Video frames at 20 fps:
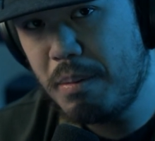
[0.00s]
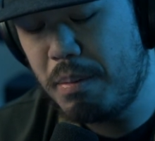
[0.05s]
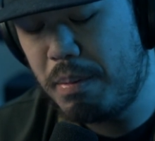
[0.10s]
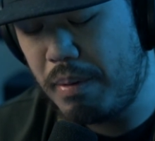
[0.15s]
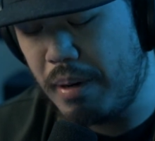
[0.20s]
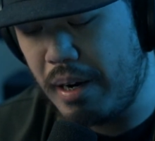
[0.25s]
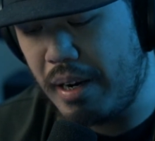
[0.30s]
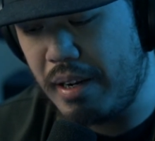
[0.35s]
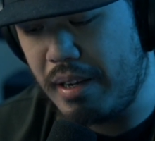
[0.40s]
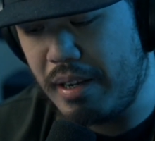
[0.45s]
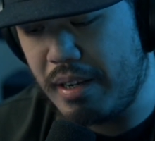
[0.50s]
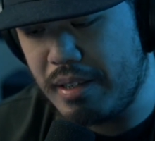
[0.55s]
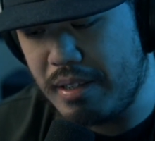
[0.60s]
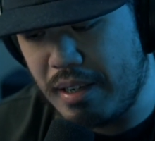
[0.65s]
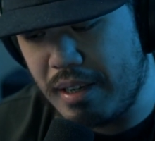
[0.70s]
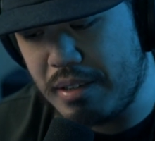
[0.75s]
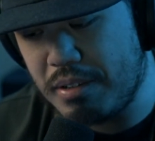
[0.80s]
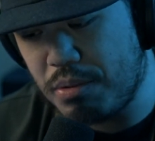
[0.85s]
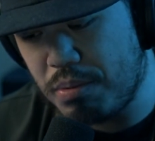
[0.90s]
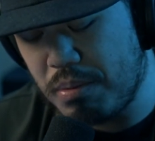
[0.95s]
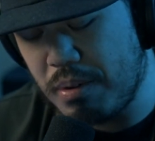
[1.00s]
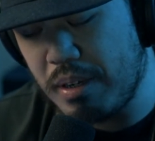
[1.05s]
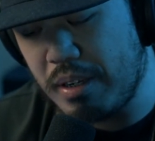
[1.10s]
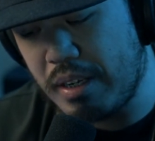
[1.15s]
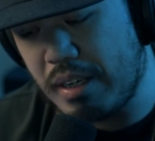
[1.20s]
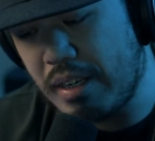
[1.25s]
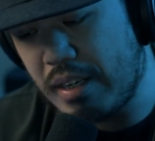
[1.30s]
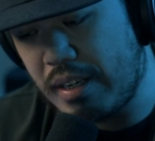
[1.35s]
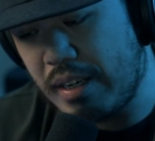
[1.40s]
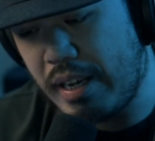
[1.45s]
but it's
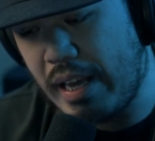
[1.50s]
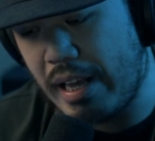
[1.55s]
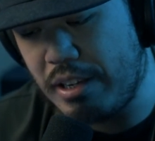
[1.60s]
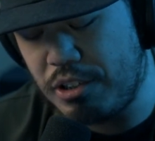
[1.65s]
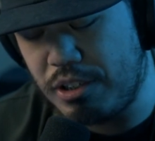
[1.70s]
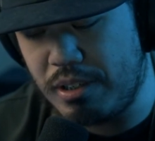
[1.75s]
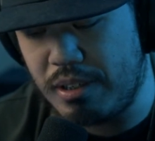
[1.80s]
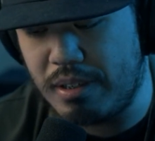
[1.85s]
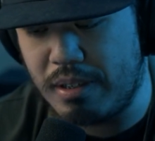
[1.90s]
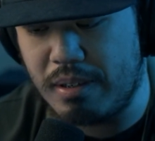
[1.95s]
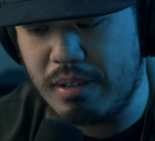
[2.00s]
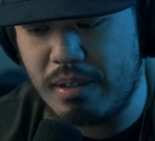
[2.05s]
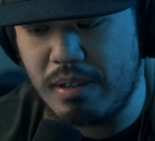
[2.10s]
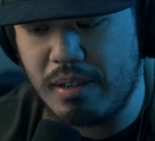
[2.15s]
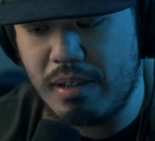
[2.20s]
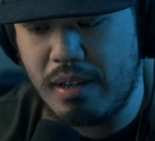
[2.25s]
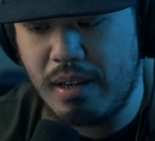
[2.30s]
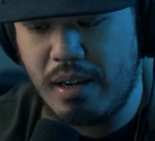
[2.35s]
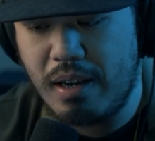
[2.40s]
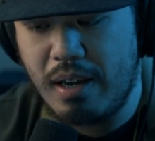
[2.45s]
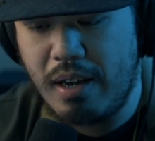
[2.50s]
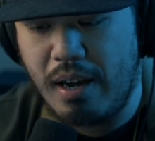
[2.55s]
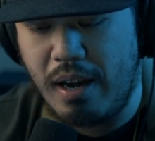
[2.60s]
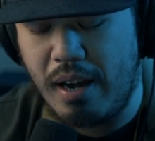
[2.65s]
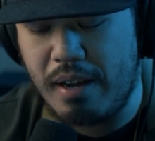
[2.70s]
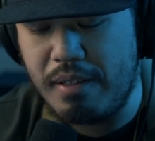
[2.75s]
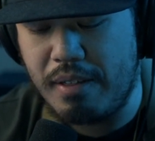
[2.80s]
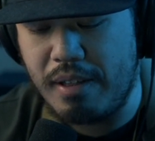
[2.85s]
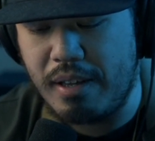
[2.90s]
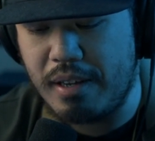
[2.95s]
really catching,
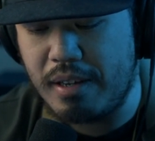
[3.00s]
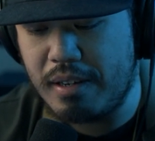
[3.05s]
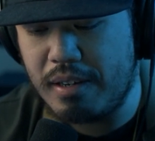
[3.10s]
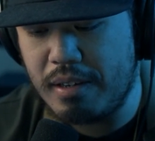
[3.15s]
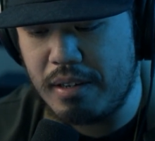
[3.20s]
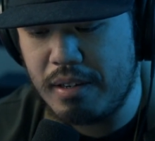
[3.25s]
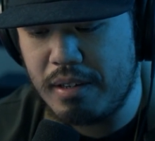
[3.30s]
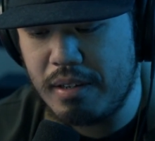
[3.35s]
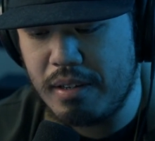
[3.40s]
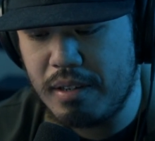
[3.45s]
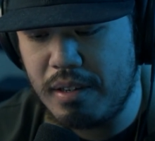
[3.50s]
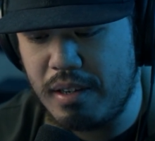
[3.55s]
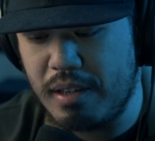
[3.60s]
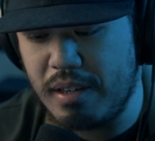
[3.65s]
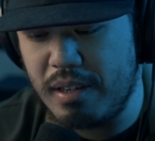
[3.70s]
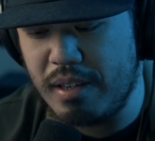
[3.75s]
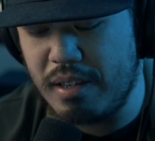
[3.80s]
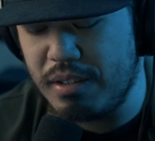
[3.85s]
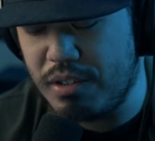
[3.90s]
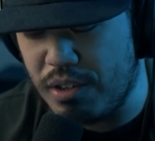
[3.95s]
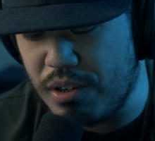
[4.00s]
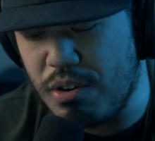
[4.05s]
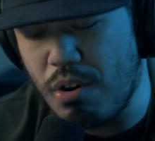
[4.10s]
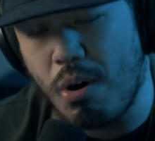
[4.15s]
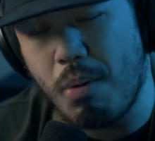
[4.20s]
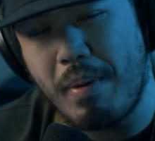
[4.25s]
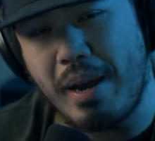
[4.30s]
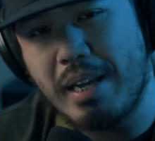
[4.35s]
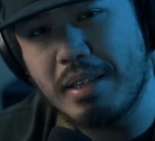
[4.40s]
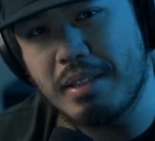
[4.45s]
I think, into
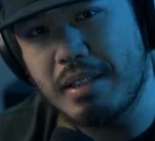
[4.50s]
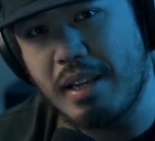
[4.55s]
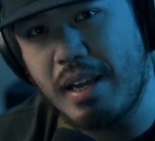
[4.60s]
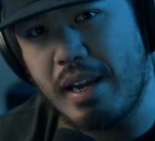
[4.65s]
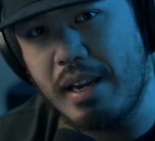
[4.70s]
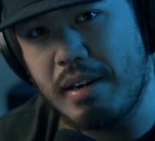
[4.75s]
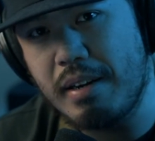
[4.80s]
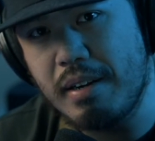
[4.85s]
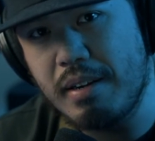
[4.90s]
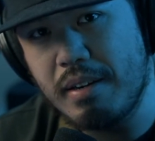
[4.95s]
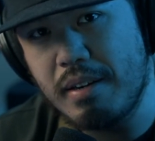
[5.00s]
no man's land.